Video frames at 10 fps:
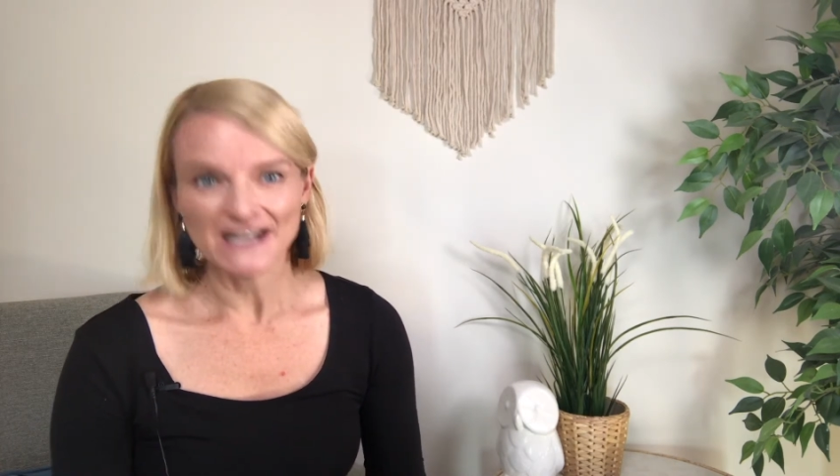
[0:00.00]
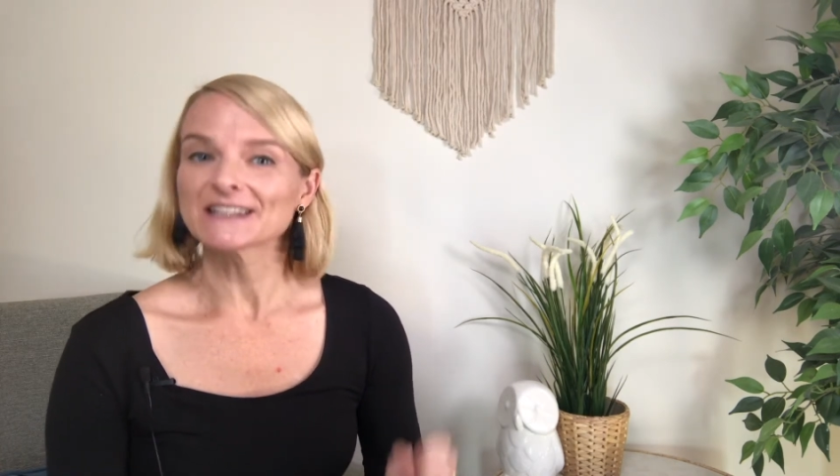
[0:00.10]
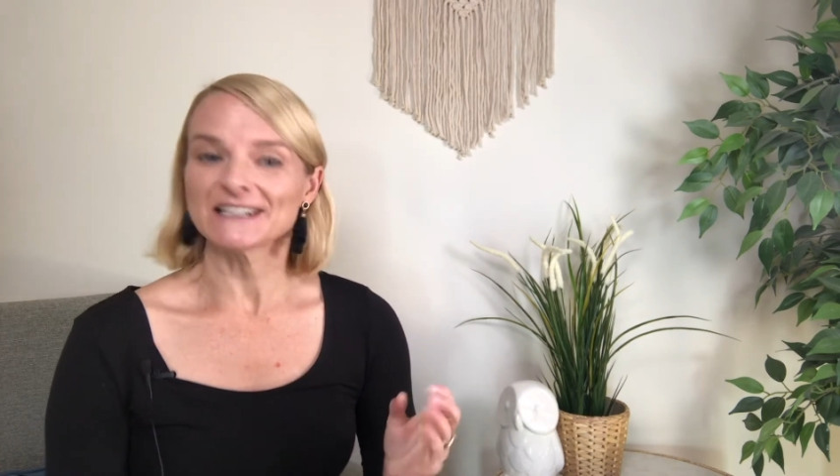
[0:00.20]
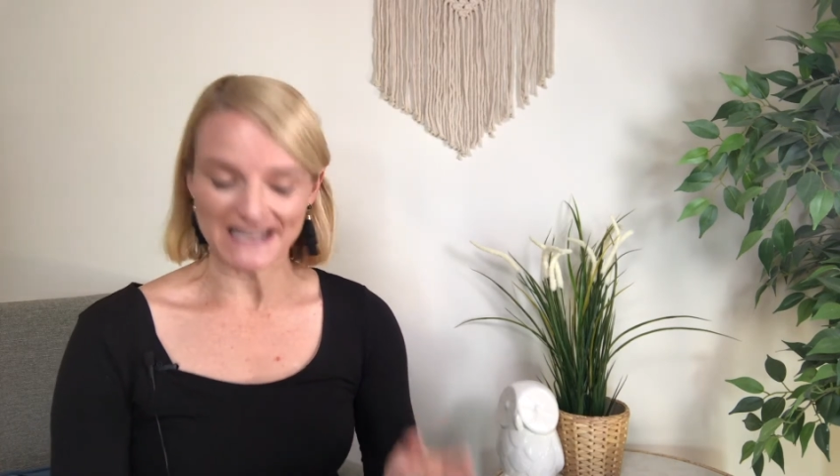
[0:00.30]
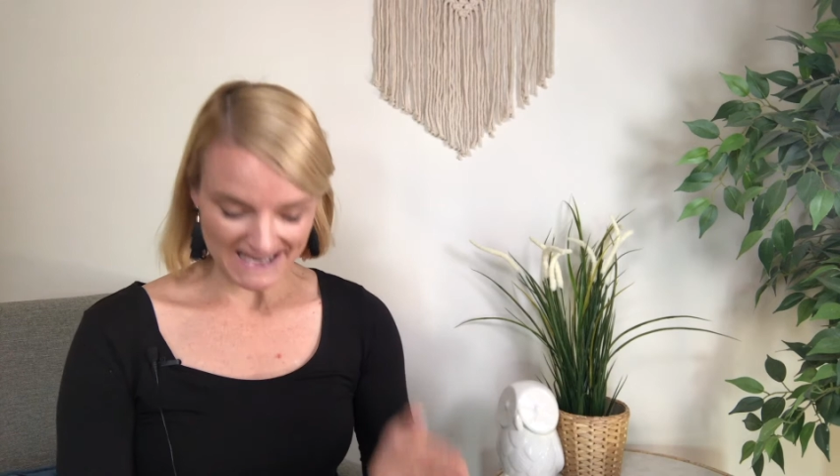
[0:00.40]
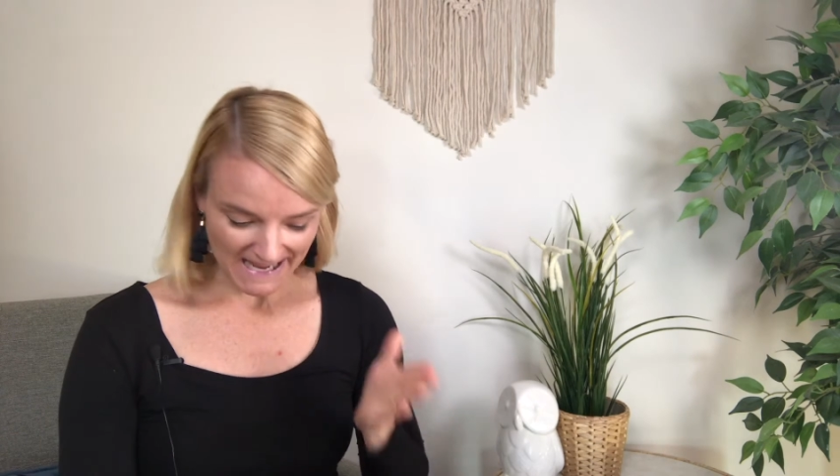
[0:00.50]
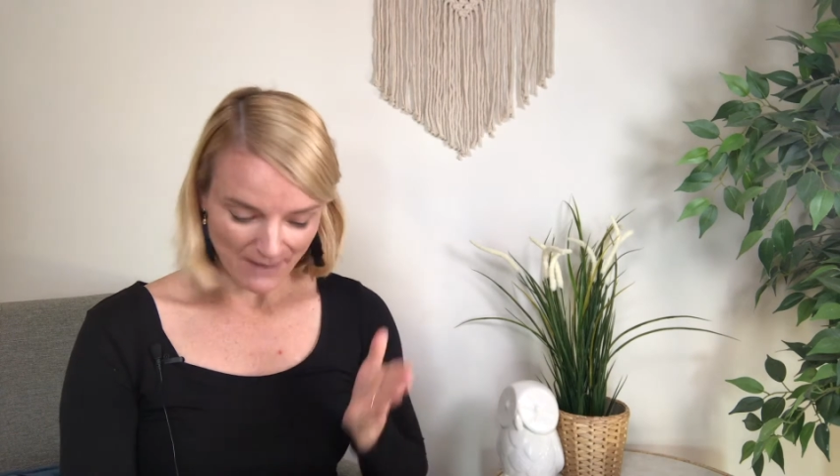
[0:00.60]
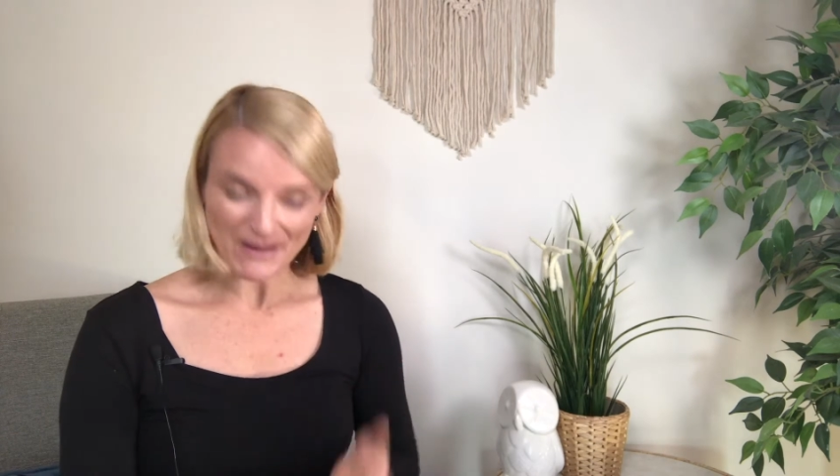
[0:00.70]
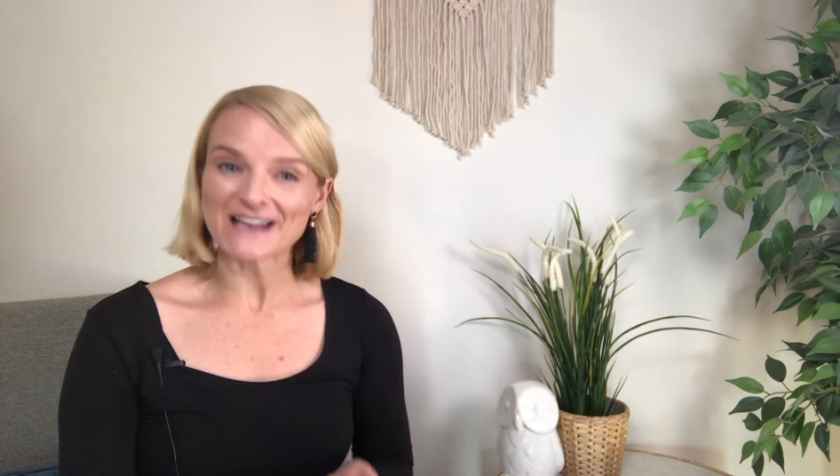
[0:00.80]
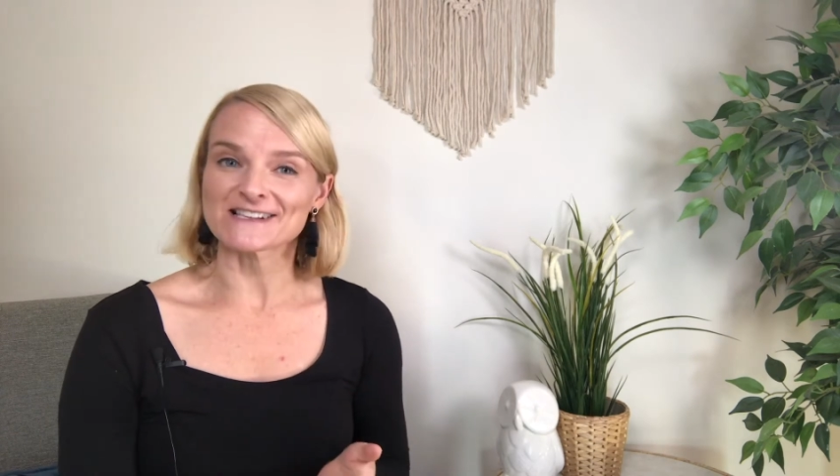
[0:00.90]
The
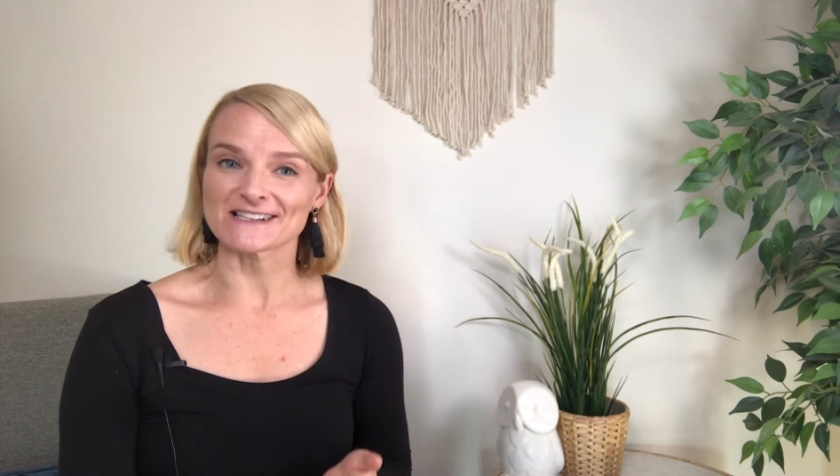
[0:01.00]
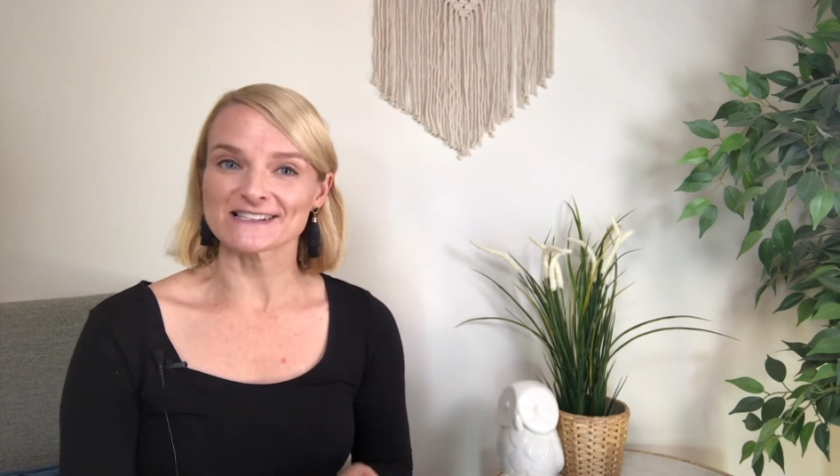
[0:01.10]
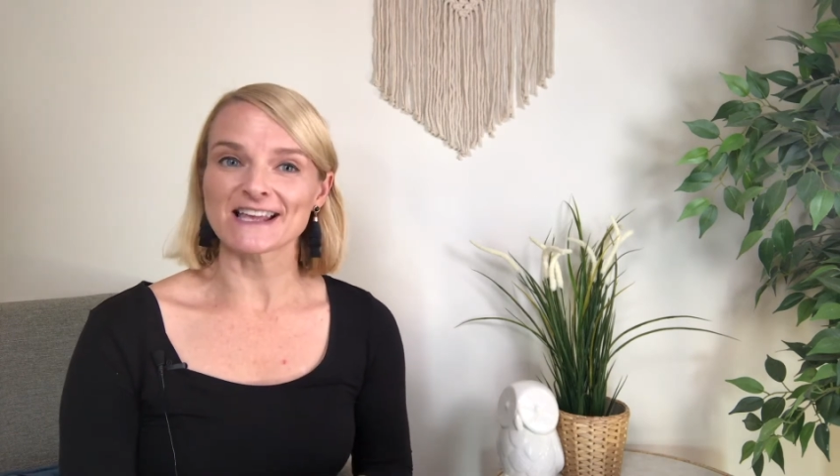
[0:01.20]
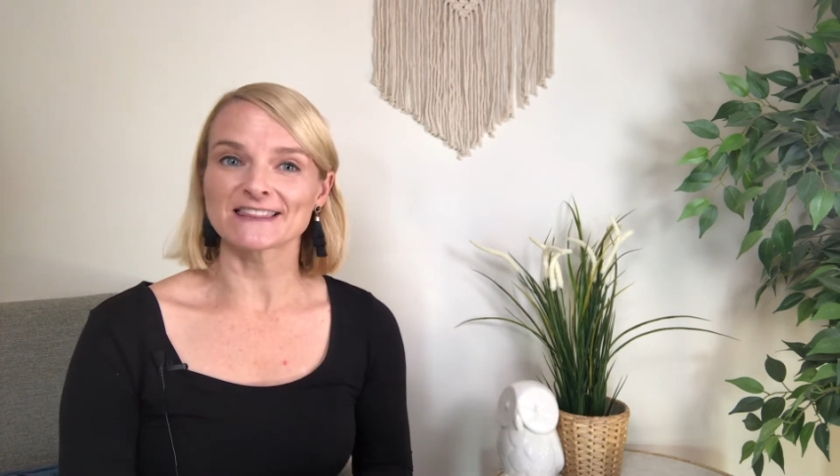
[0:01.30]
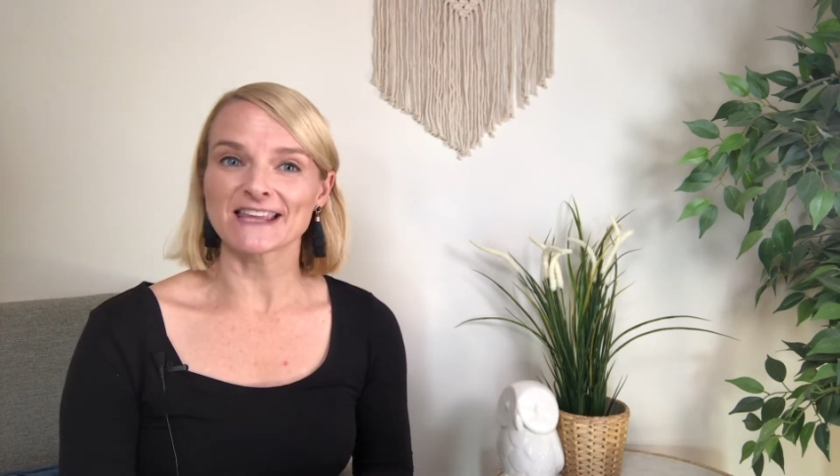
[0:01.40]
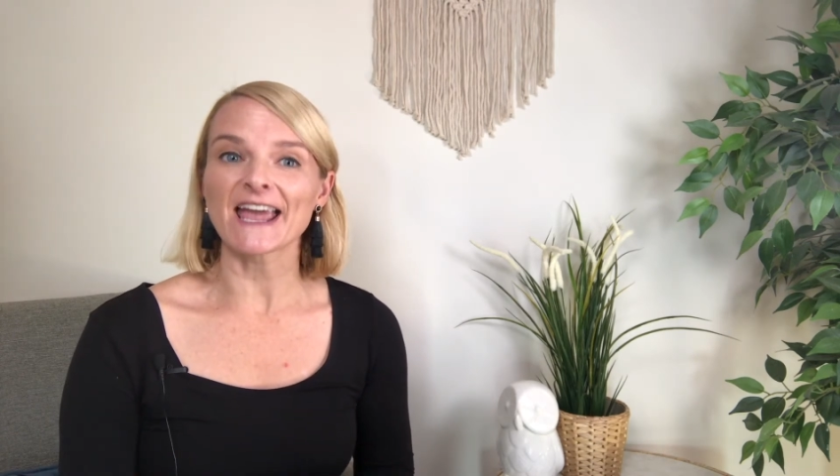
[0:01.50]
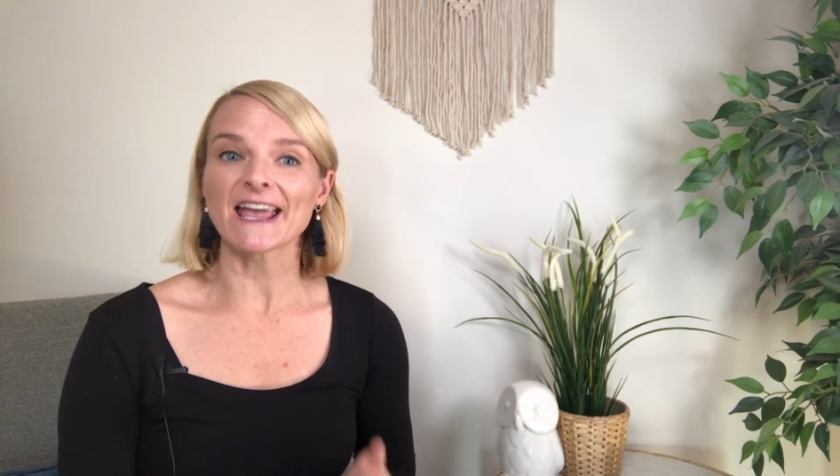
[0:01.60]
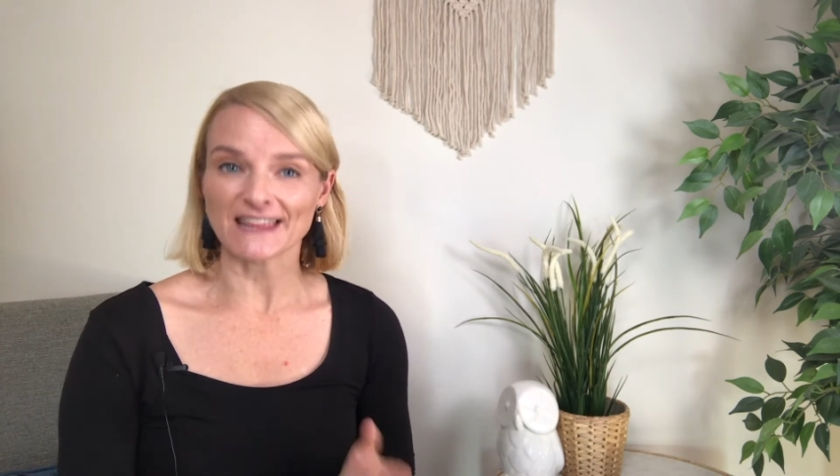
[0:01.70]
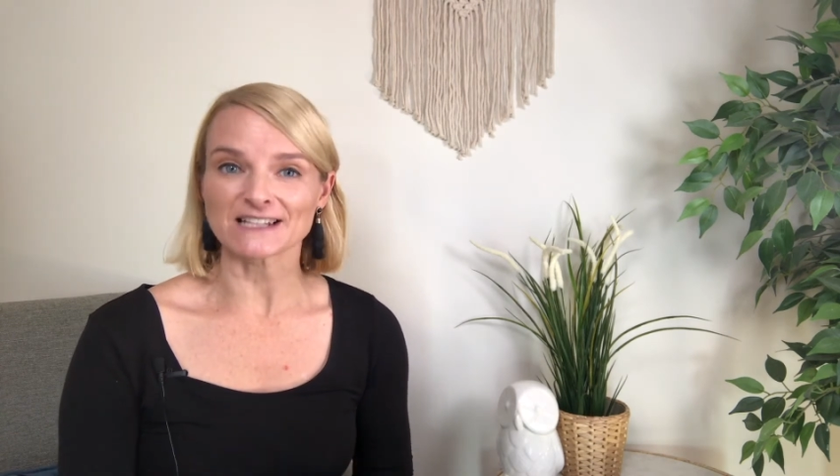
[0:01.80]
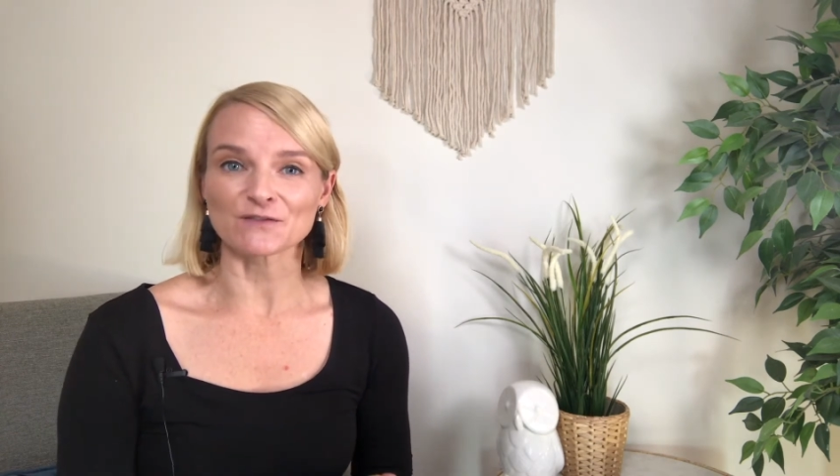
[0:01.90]
kneecap, as it said
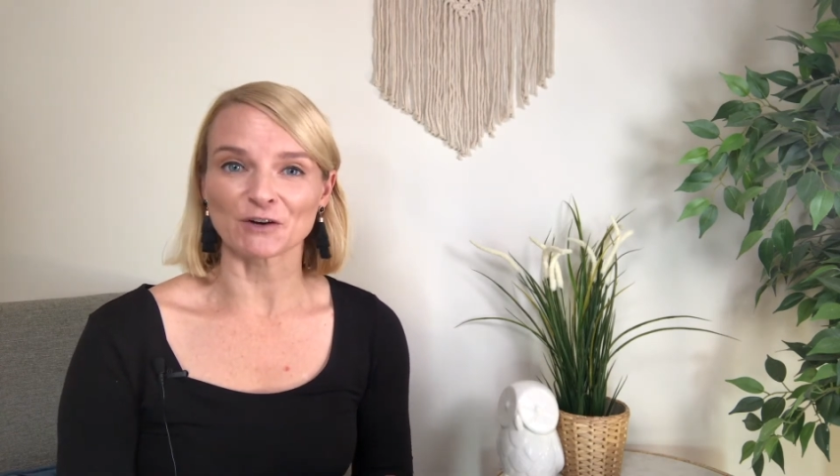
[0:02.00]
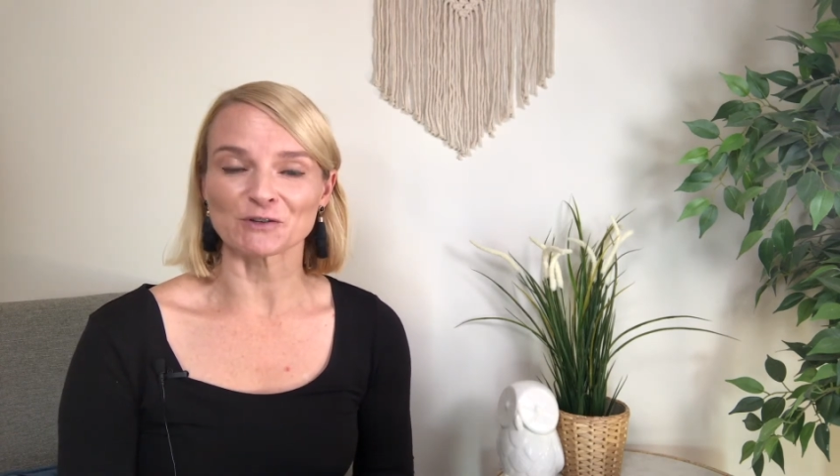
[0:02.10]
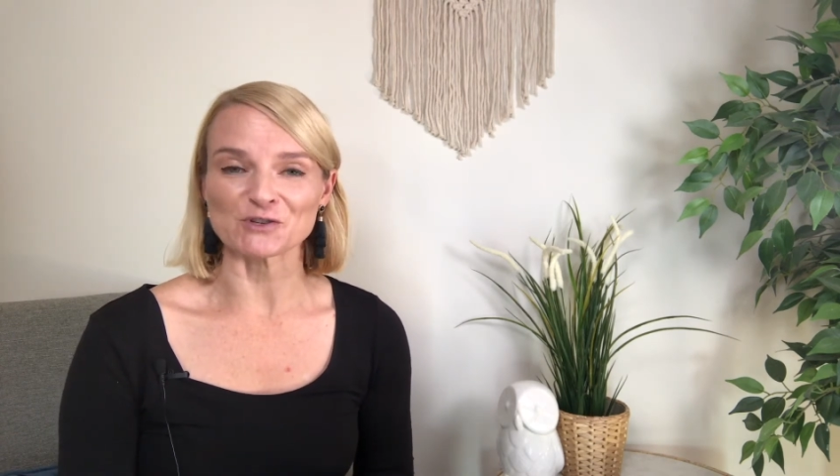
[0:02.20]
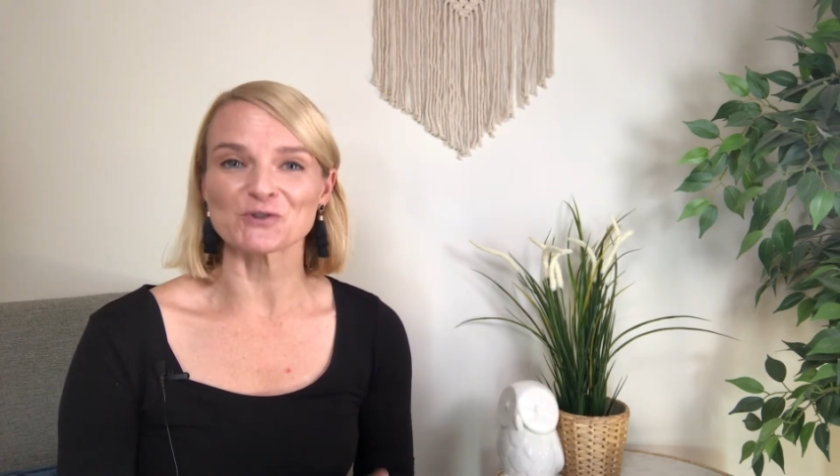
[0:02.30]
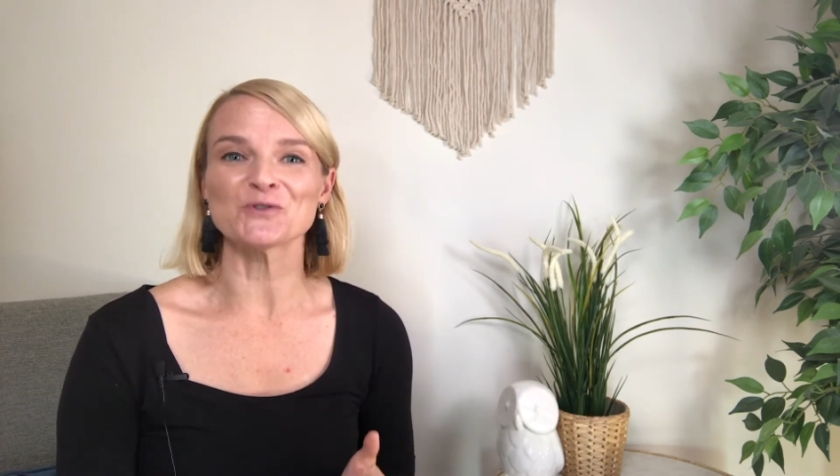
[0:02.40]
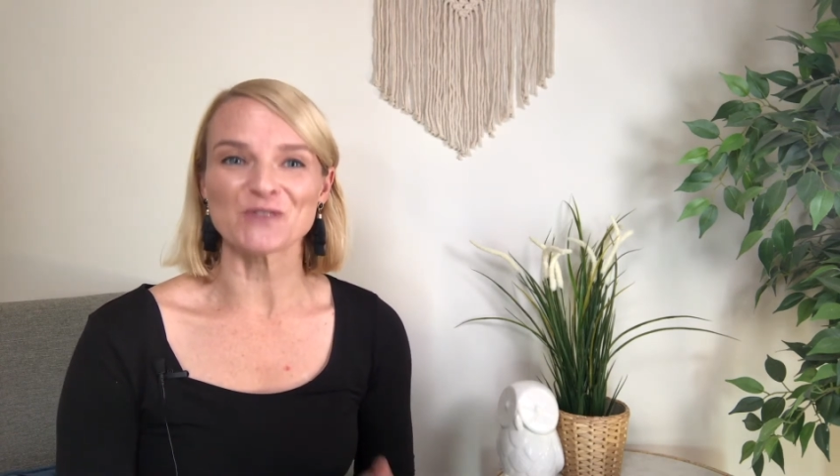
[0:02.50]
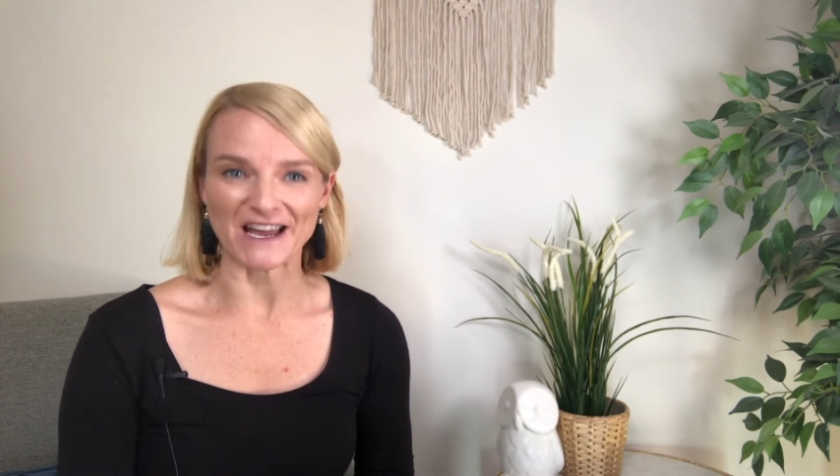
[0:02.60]
there, that's very true.